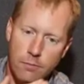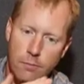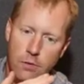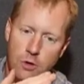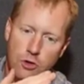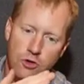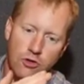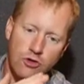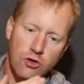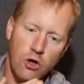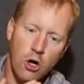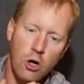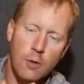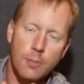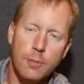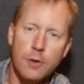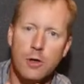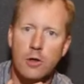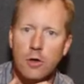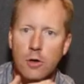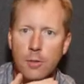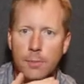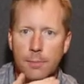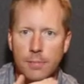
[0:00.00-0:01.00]

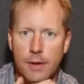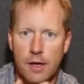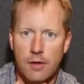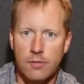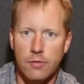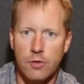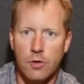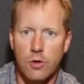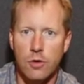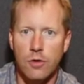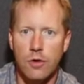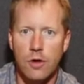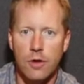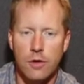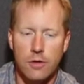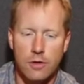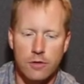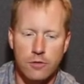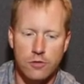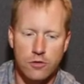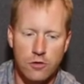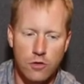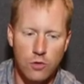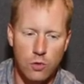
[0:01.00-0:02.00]
sharpened or beveled
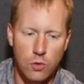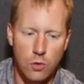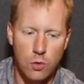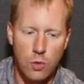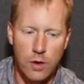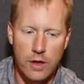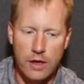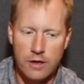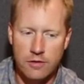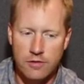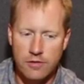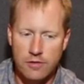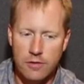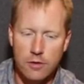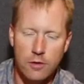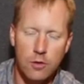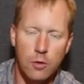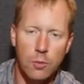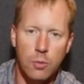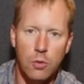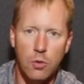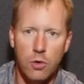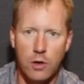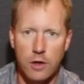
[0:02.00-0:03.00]
to a single
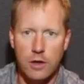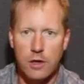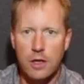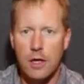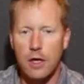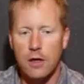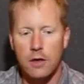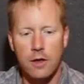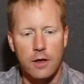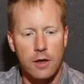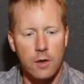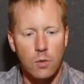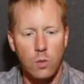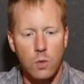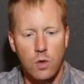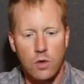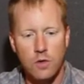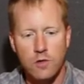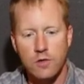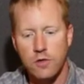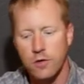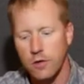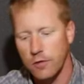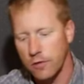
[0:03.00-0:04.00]
point, kind of like a
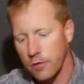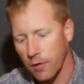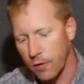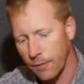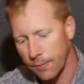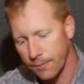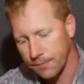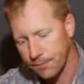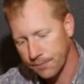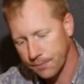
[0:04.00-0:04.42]
wood chisel.